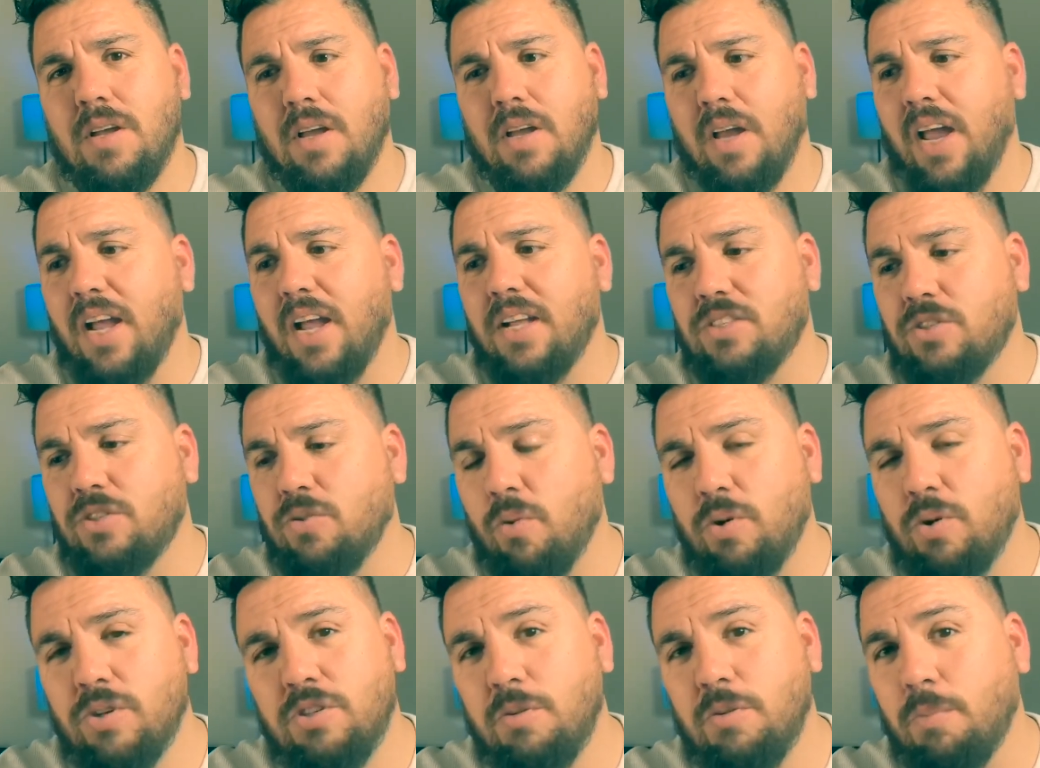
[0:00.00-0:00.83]
It's
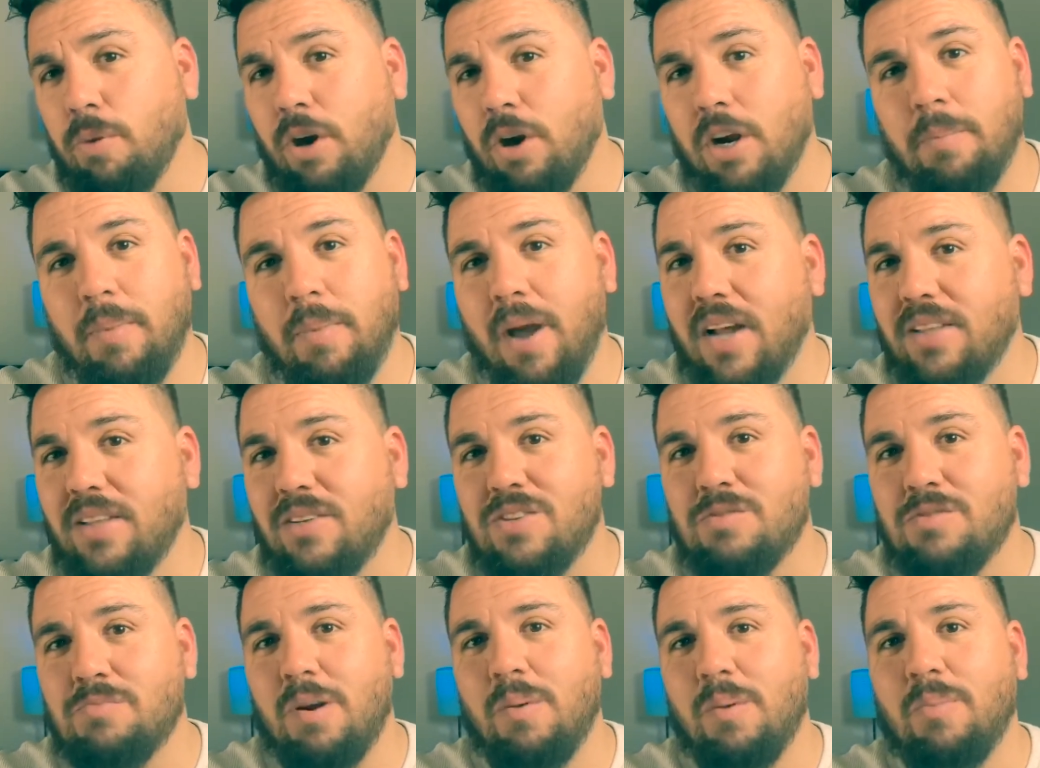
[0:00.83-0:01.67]
going to bring back those
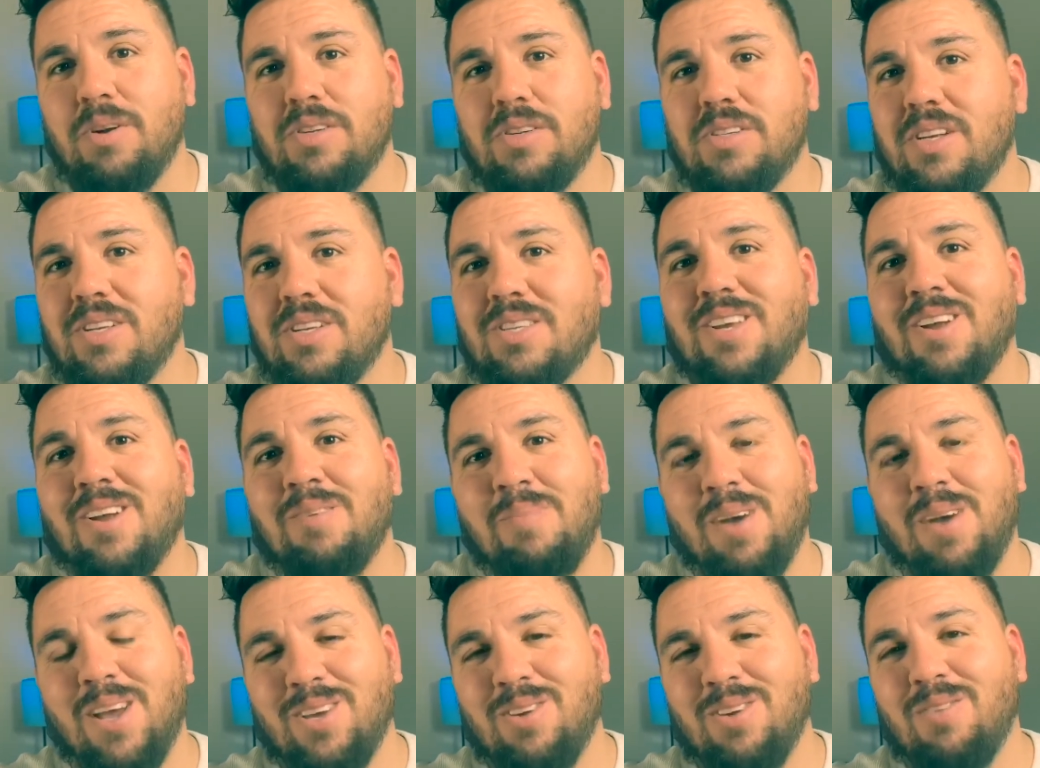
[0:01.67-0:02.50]
memories, and it's going to
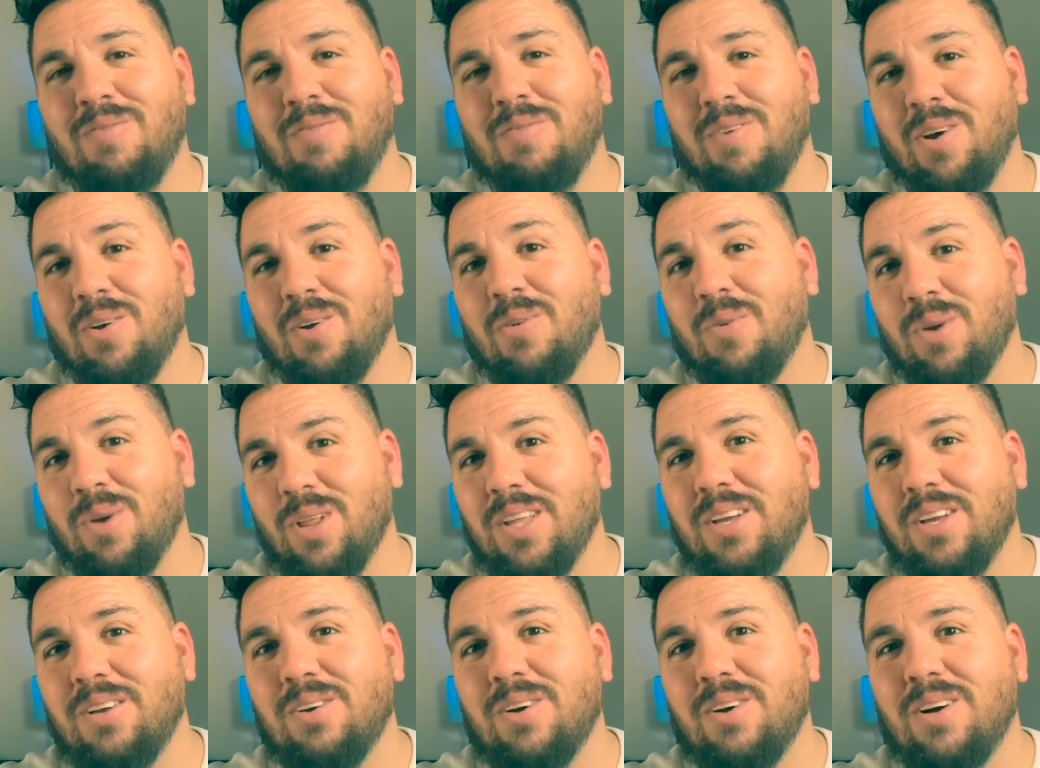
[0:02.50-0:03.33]
make you feel really
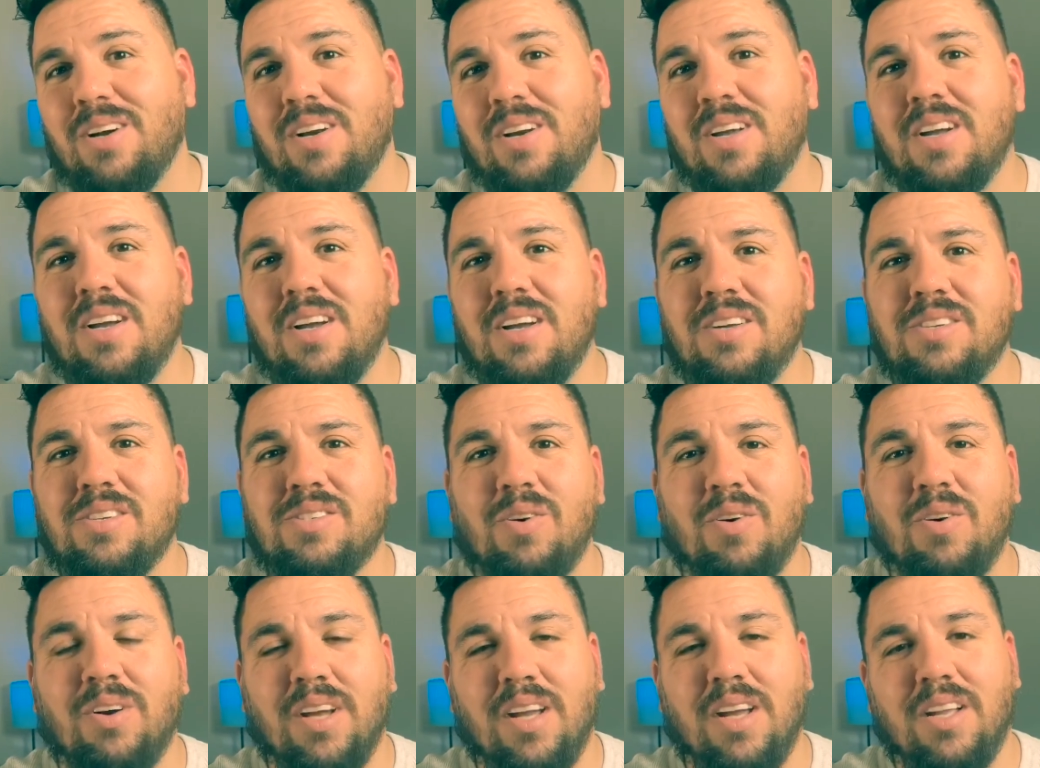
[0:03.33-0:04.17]
good. So
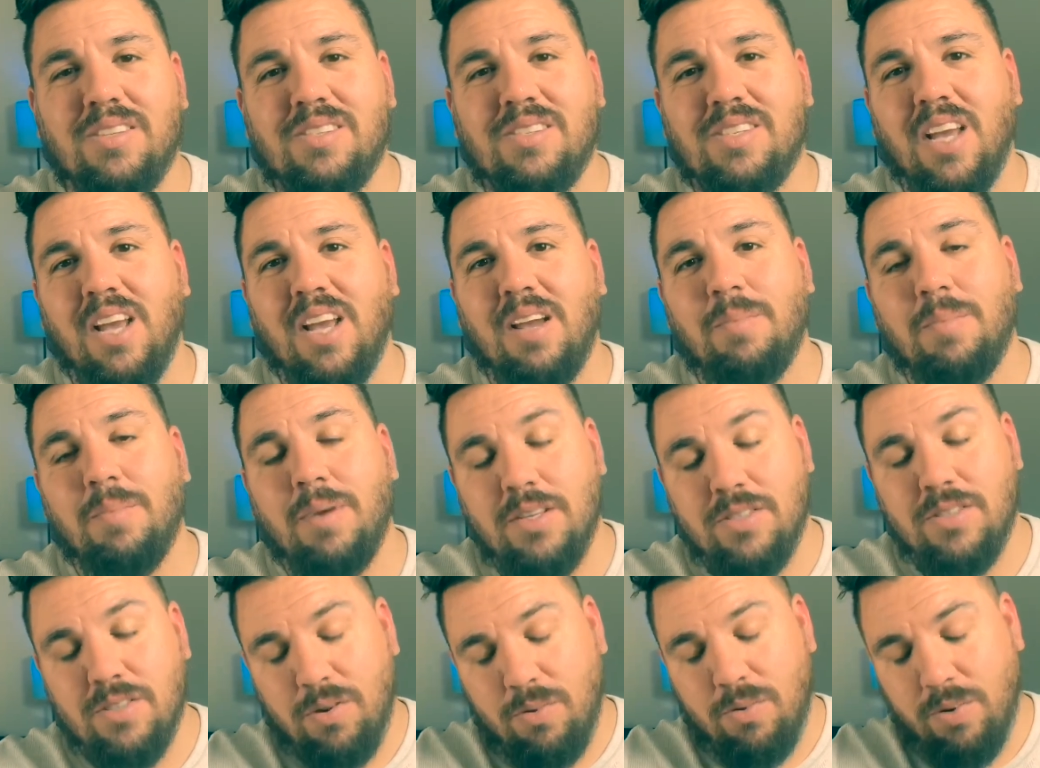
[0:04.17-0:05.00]
again, Sam,
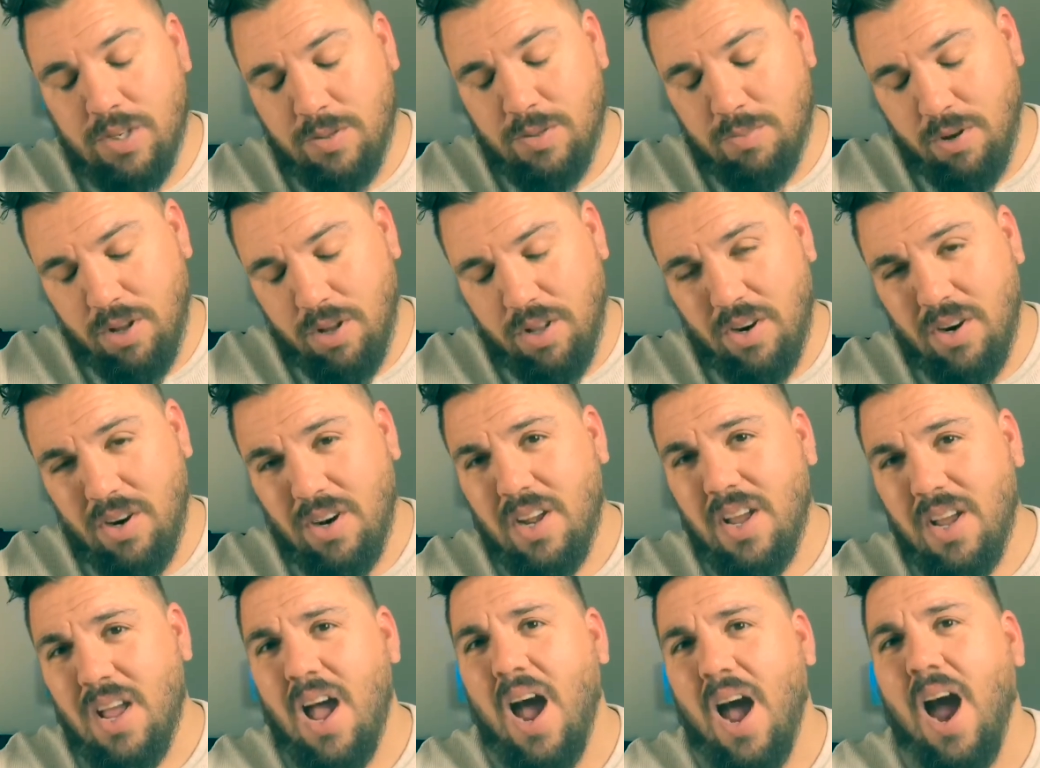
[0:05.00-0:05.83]
as always, brother,
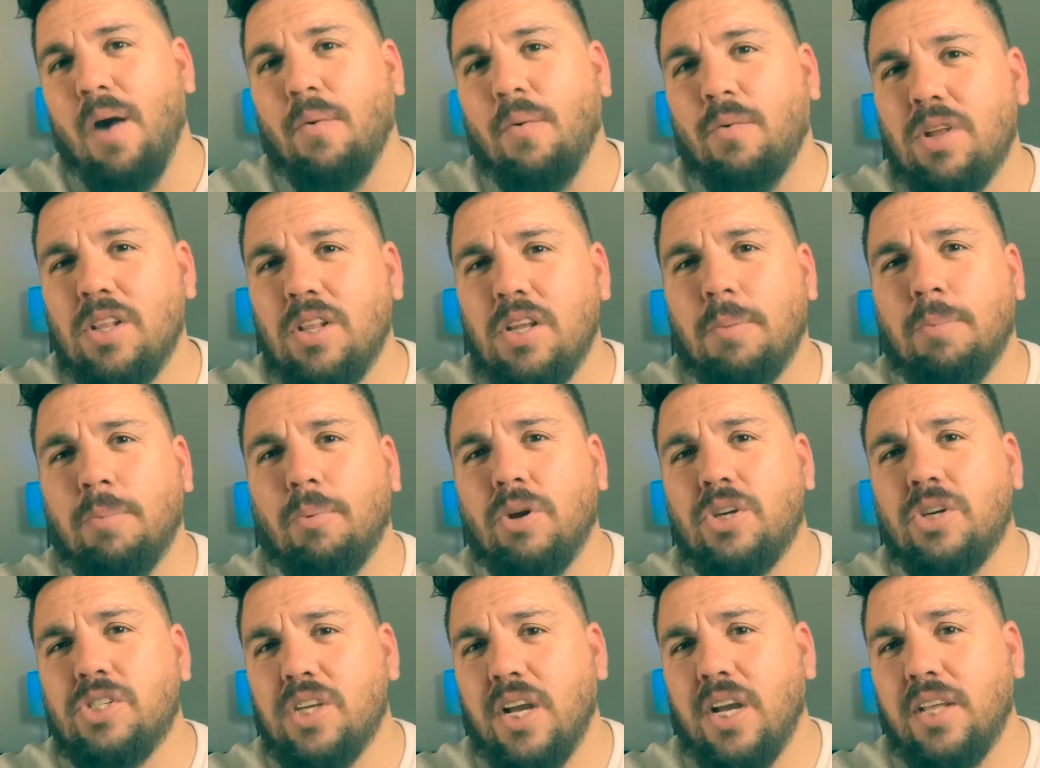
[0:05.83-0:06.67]
I really
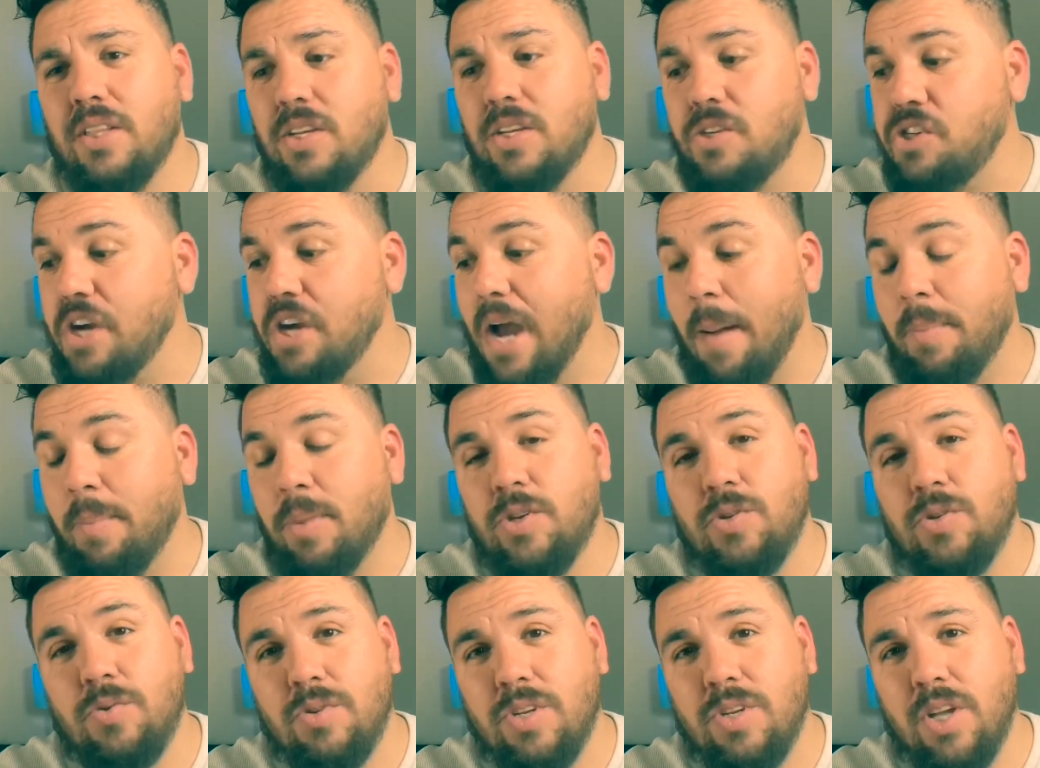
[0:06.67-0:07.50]
appreciate the job that
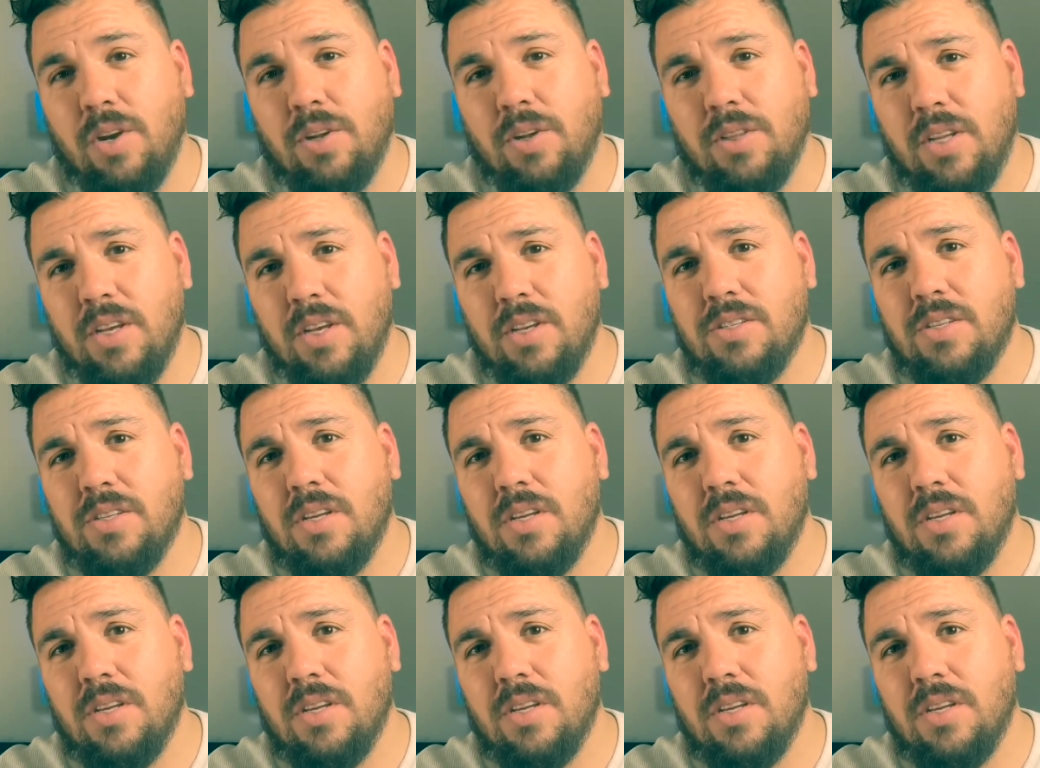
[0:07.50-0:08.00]
you did on this.